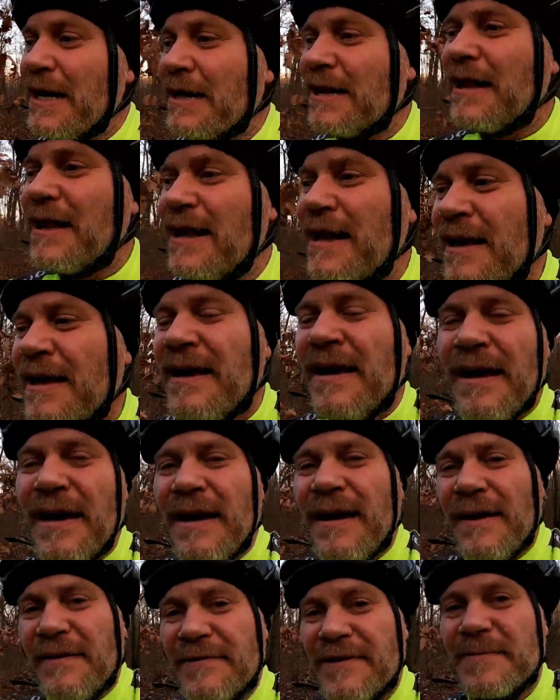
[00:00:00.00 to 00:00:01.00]
You can go
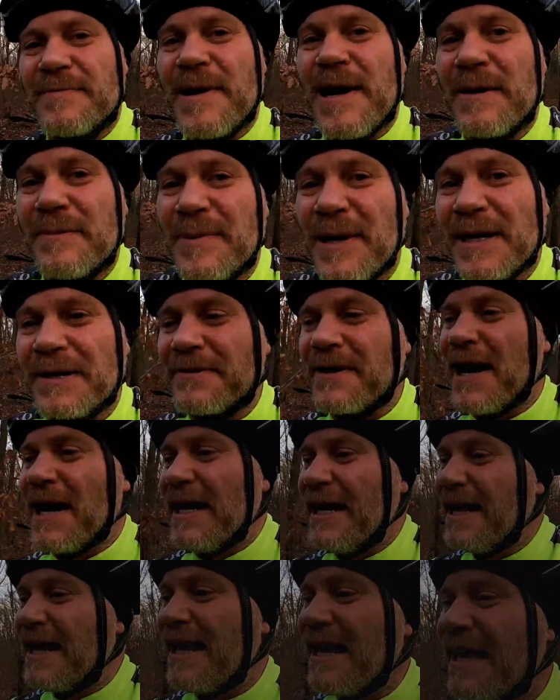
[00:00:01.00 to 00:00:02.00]
riding at night,
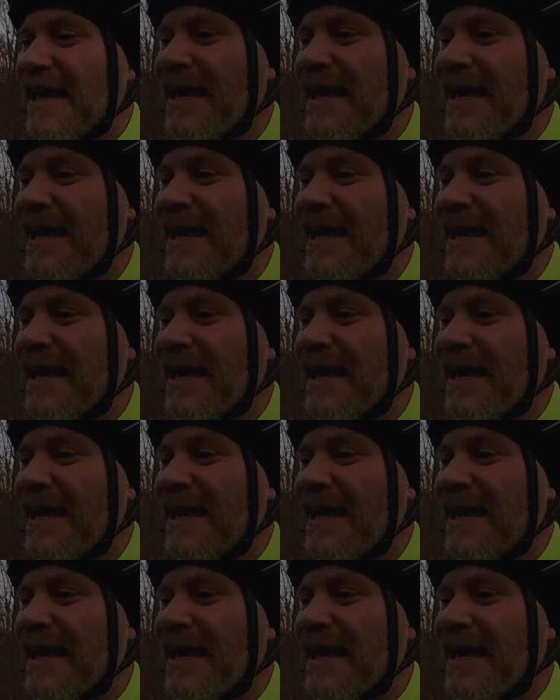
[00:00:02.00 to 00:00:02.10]
but you've